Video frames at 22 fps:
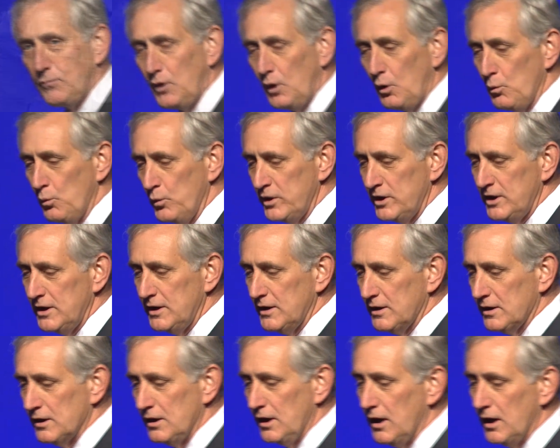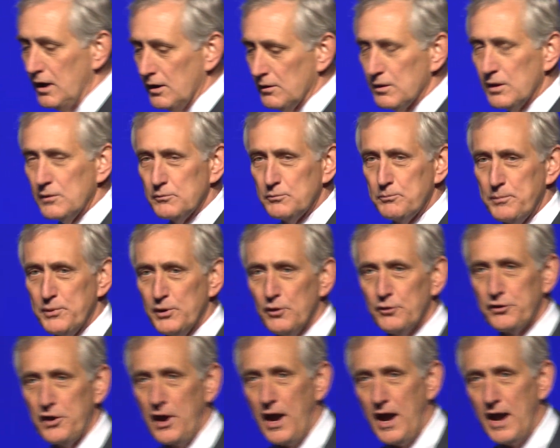We
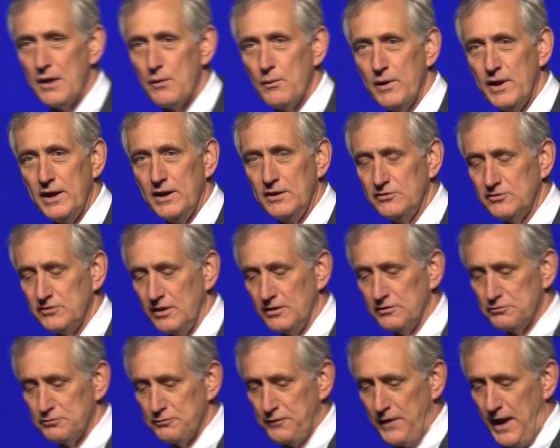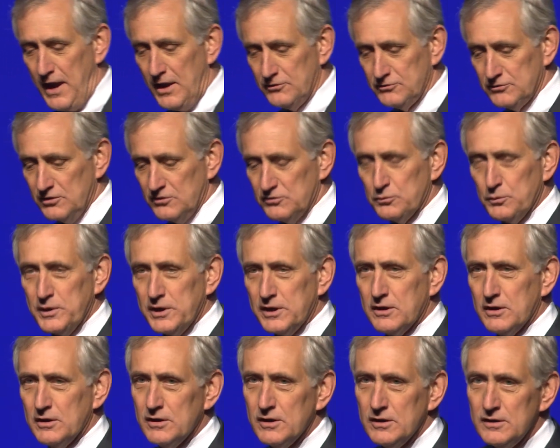built highways as fast as we
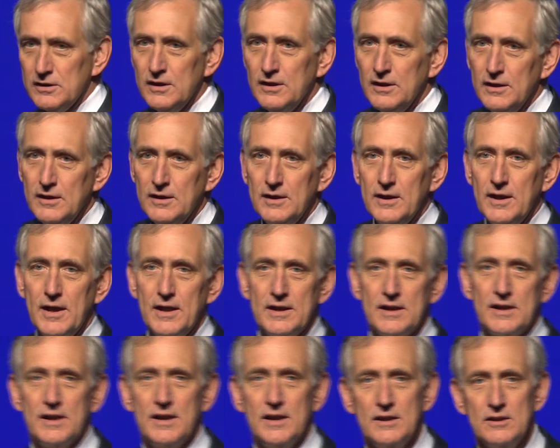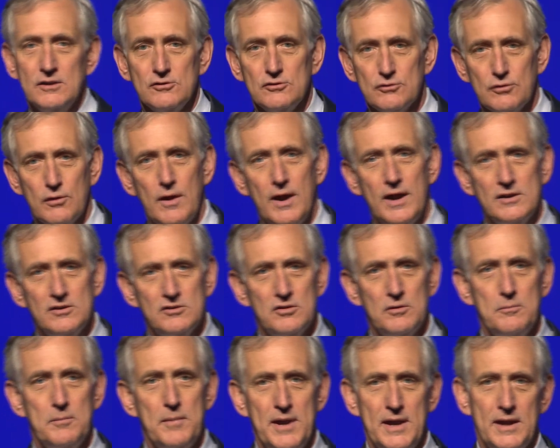could, and again, tried to
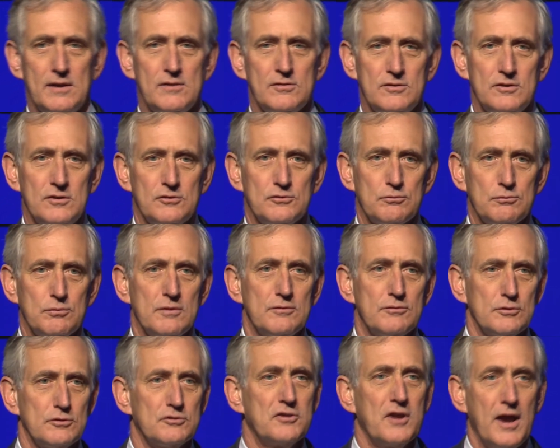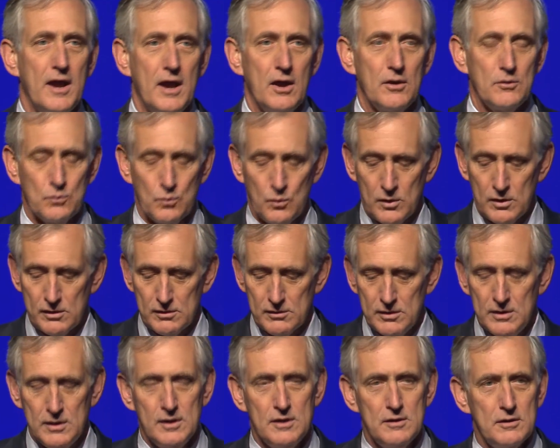make this river town
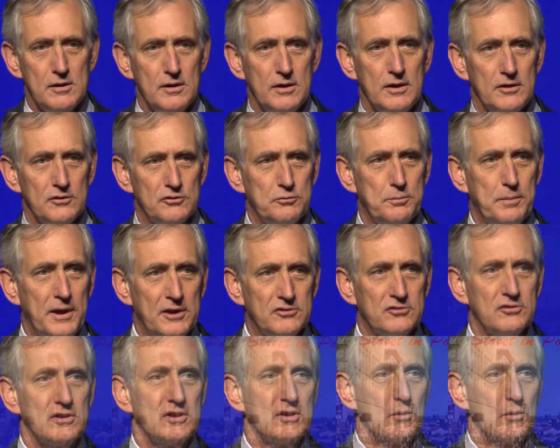work especially